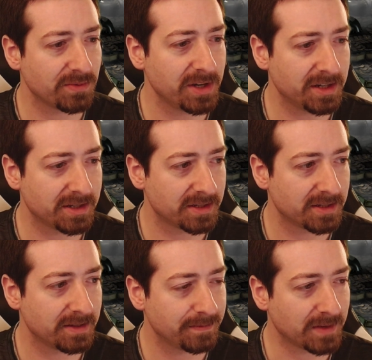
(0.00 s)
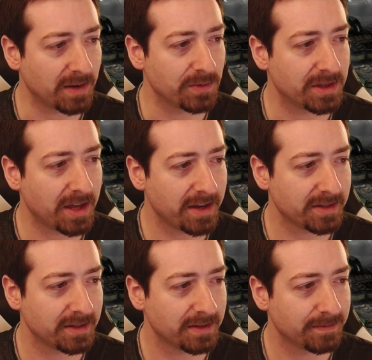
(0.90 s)
weeks. And with
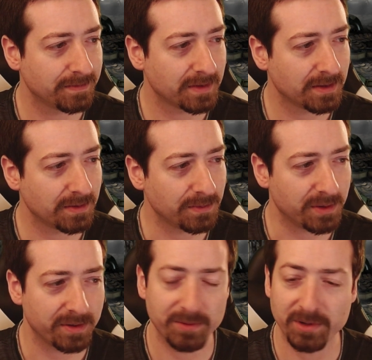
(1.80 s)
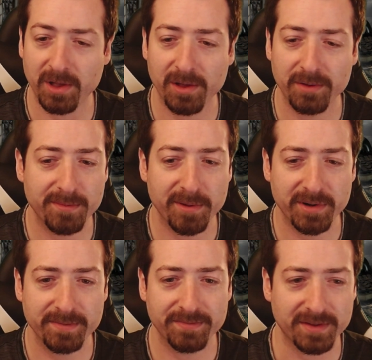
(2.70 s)
that, we will all
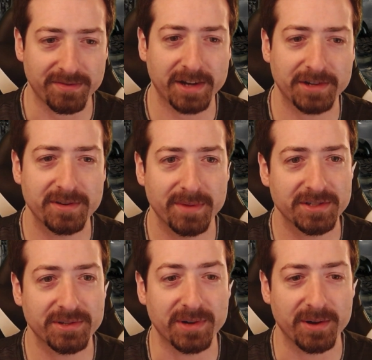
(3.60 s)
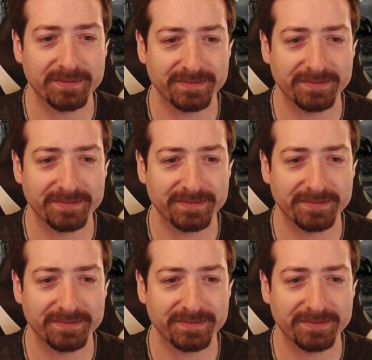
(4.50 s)
remember the factory must grow.